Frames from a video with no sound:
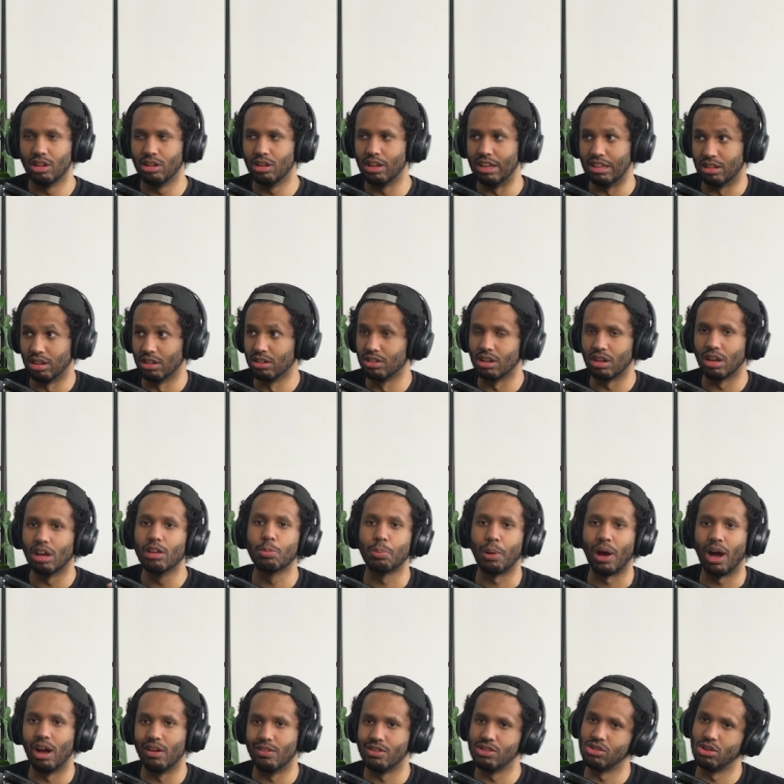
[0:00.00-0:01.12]
he does it as
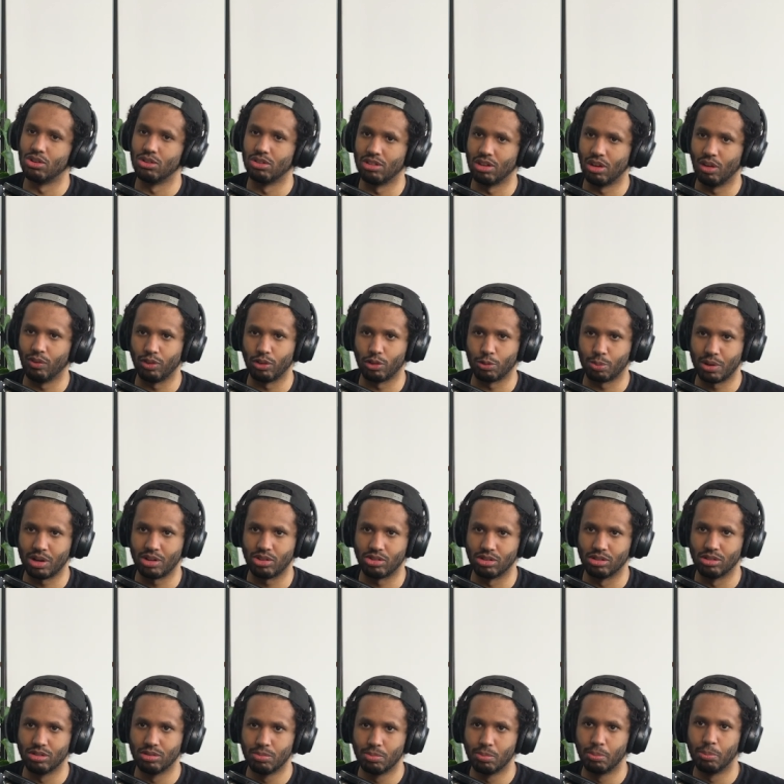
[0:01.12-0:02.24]
part of his own
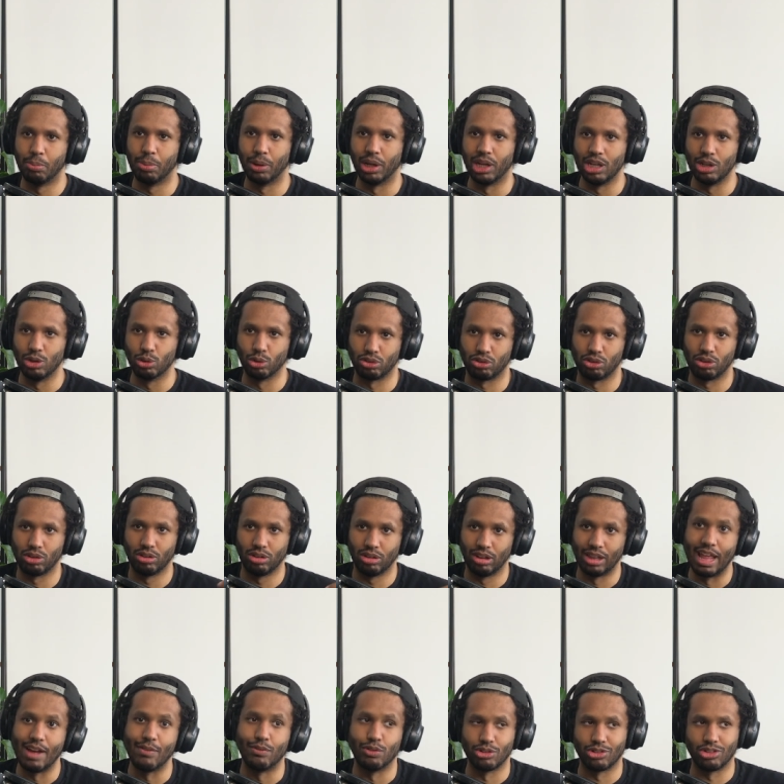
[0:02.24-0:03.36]
self-expression, but he also
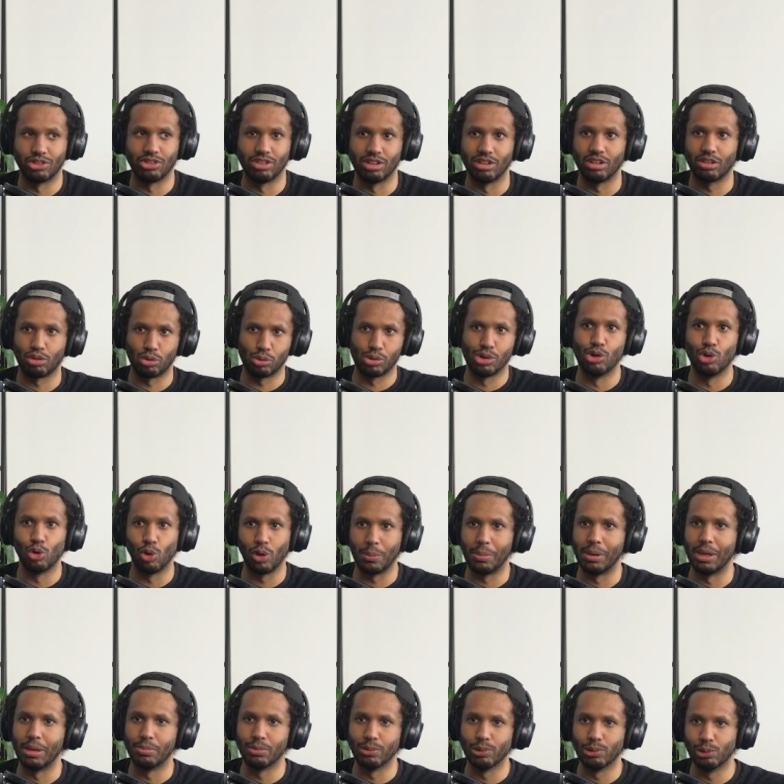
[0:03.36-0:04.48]
leverages it to annoy
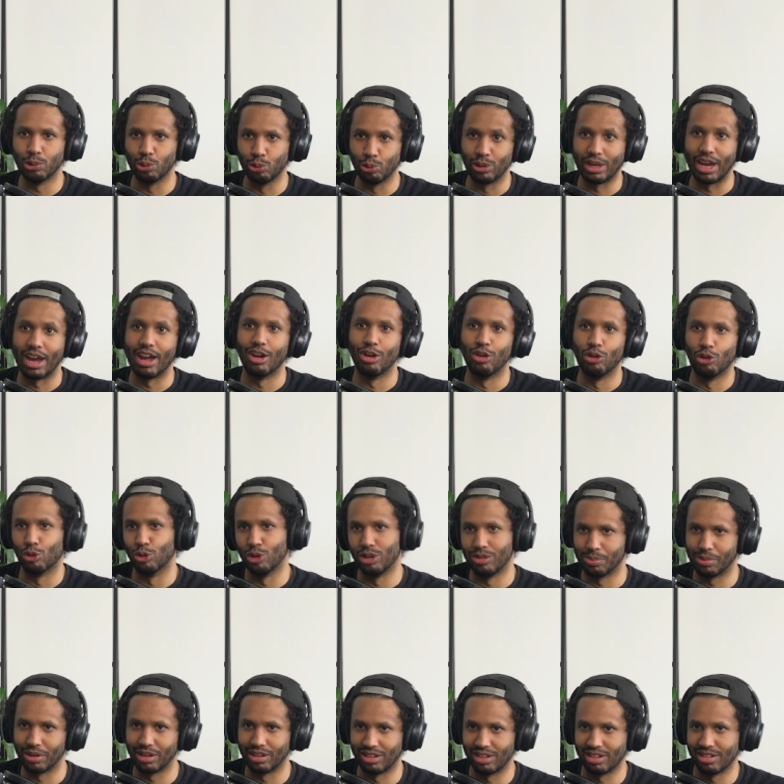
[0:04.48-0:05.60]
people who get annoyed
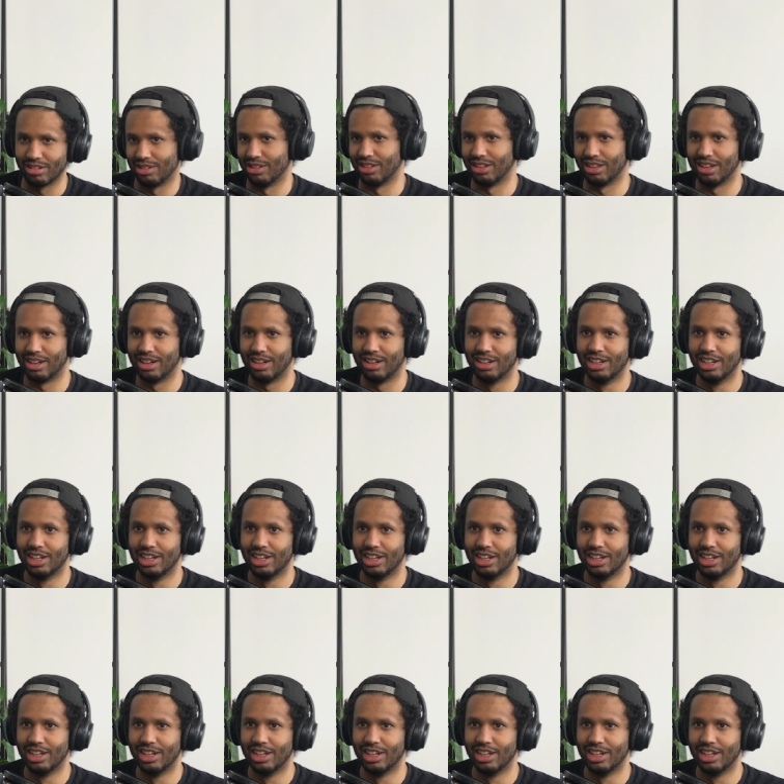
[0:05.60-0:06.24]
by things like that,